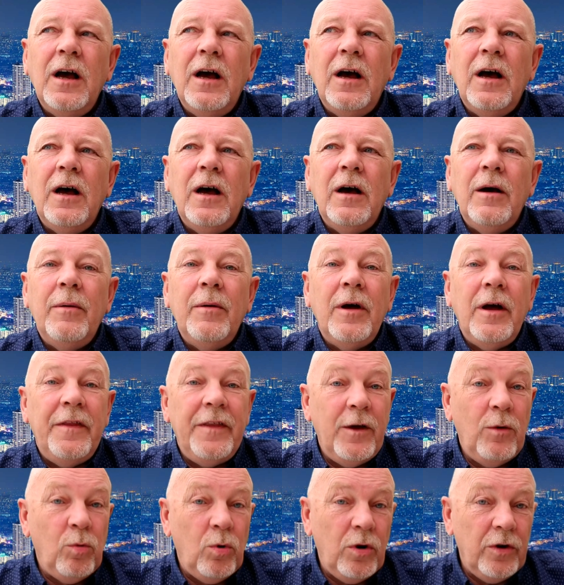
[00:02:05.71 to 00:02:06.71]
Uh,
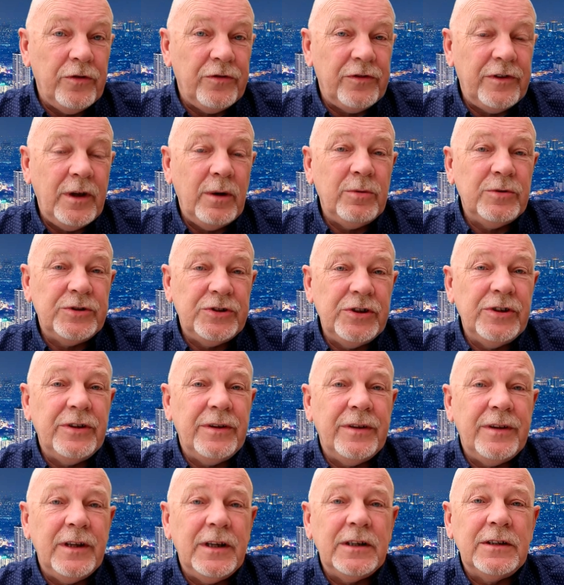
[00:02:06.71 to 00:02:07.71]
and there was, there was
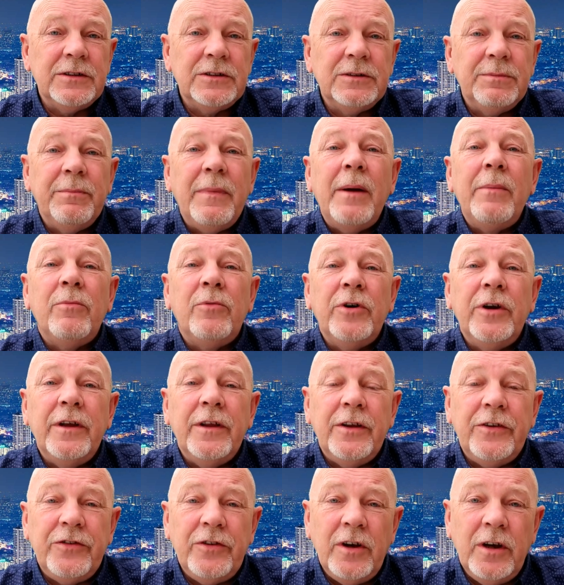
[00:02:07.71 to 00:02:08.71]
certain things. Memory
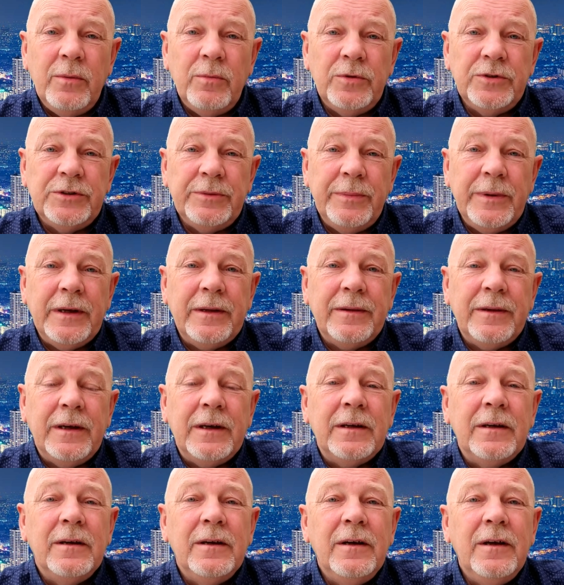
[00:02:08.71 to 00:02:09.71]
at the time was a big
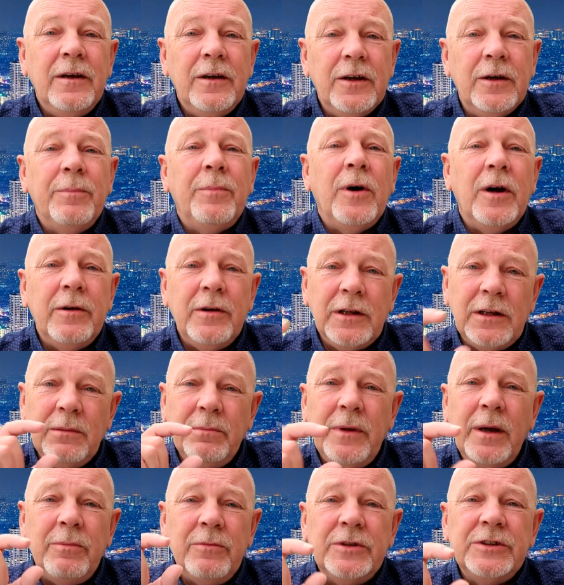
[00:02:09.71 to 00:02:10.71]
thing. You could buy little
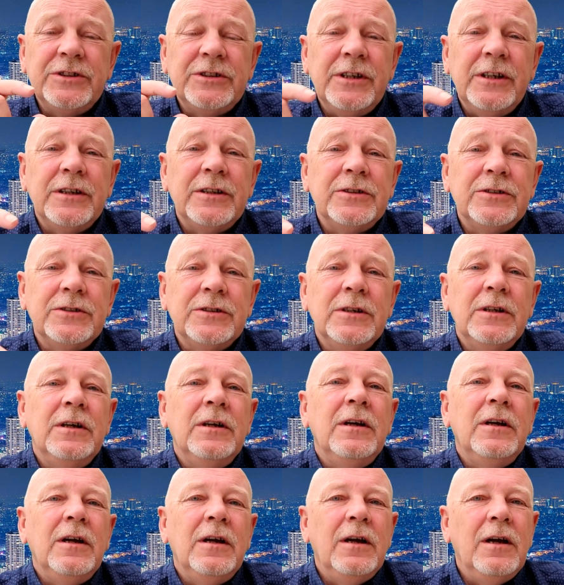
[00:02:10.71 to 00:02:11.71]
memory sticks.
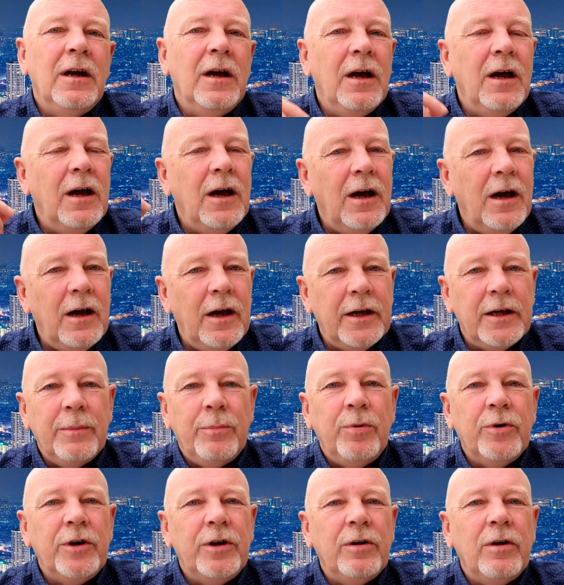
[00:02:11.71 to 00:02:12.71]
I
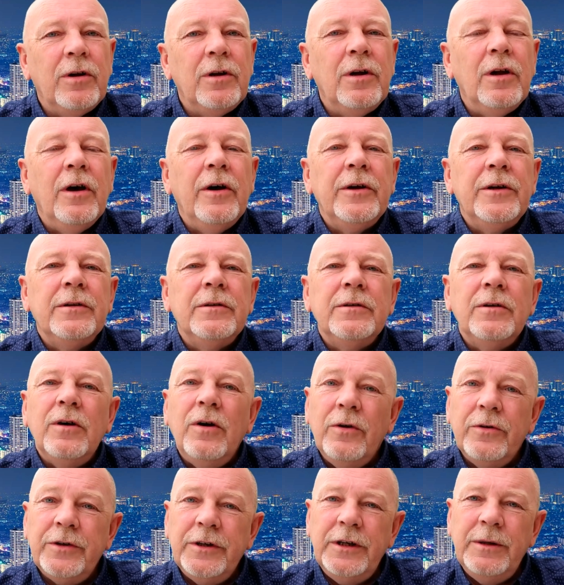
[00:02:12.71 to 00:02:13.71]
could put it online
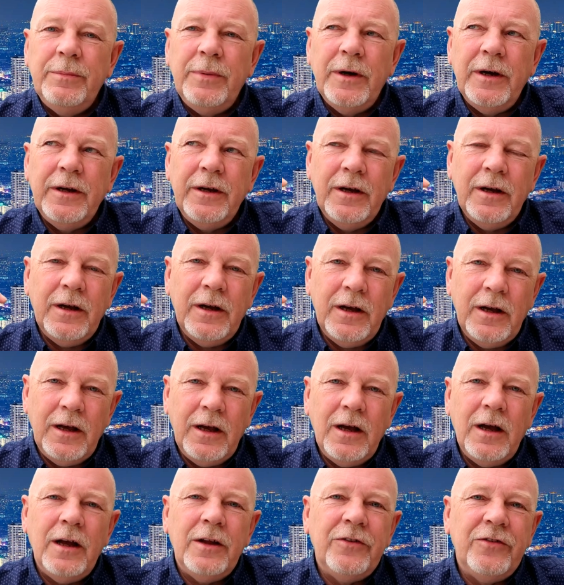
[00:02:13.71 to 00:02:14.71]
on eBay
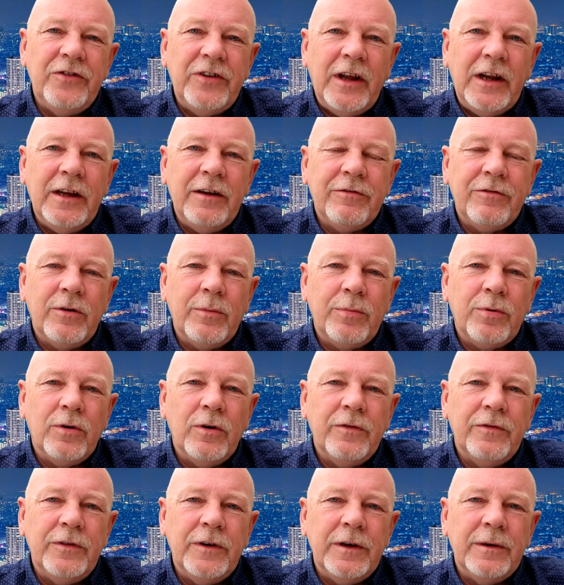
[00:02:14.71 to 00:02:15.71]
and sell it for a
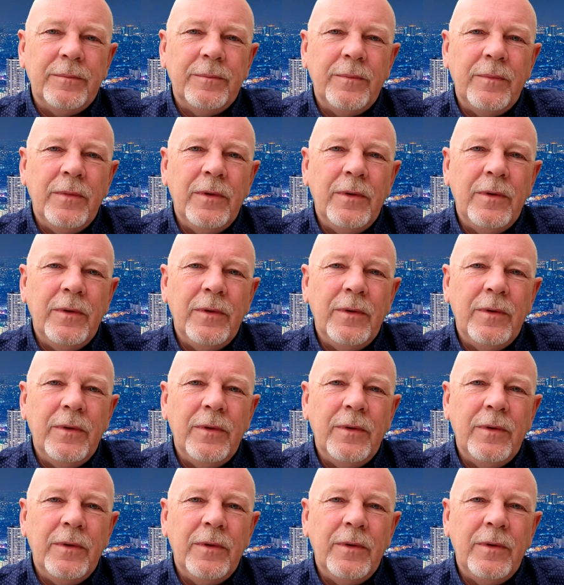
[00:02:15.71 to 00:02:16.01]
profit.